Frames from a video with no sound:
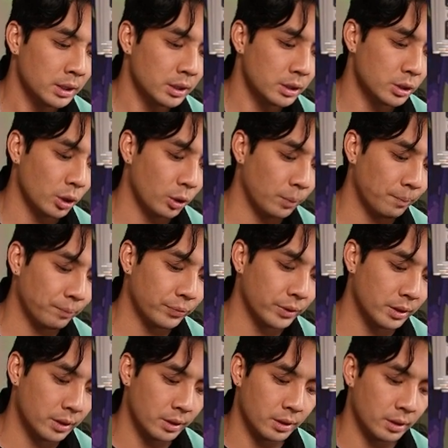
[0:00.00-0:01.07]
So
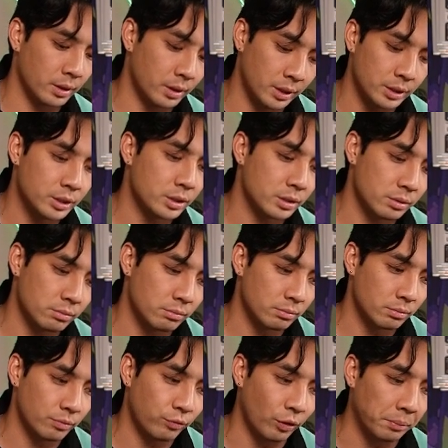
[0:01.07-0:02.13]
these
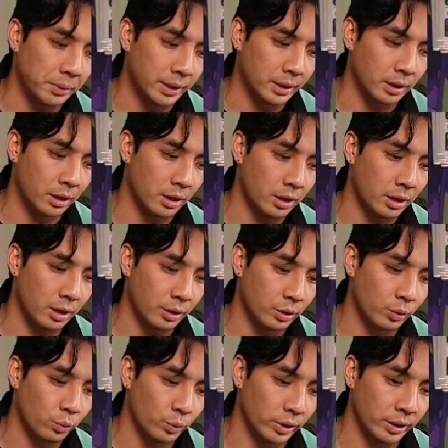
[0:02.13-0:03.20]
for me are
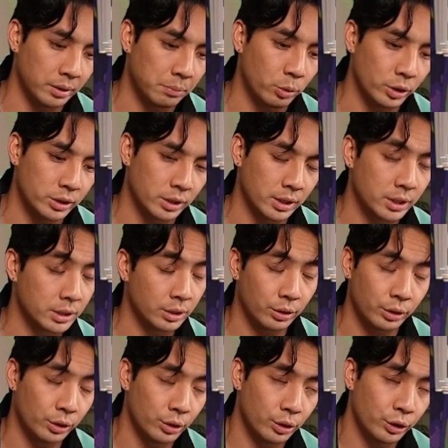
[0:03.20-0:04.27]
really important because
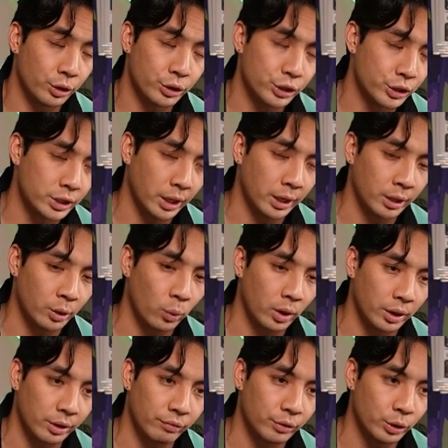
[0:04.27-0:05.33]
you're just dead in the
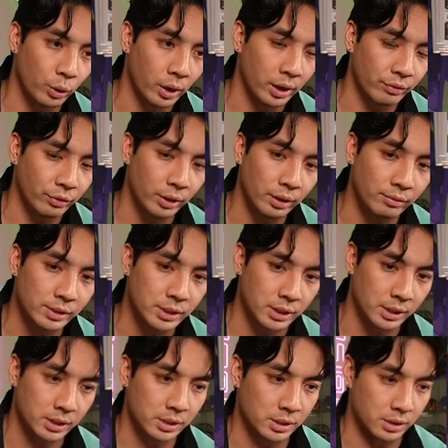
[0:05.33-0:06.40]
water if you don't have your level
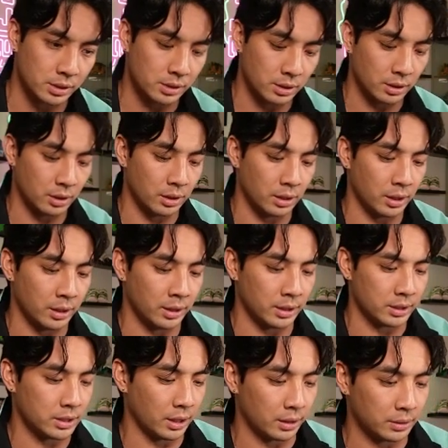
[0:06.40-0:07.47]
6s in
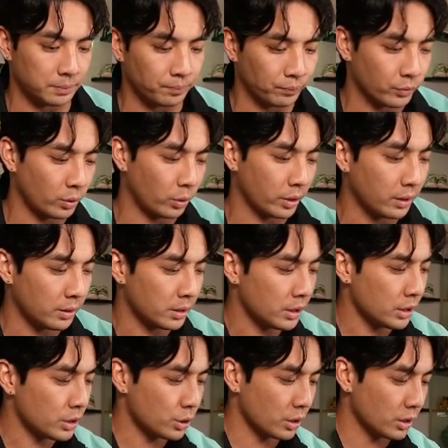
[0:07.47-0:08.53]
this deck. Okay,
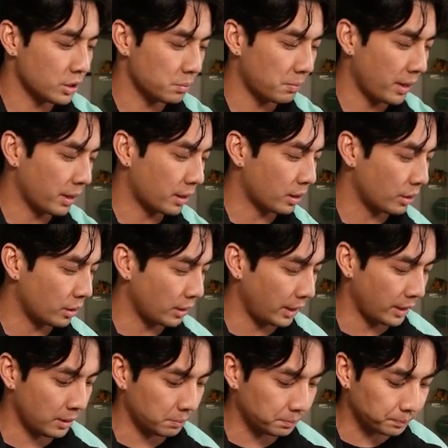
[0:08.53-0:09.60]
so this is my current
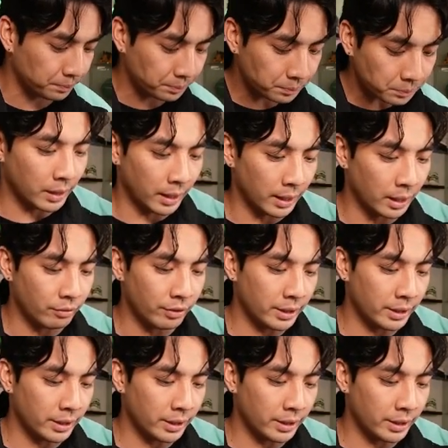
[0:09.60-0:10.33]
lineup. I love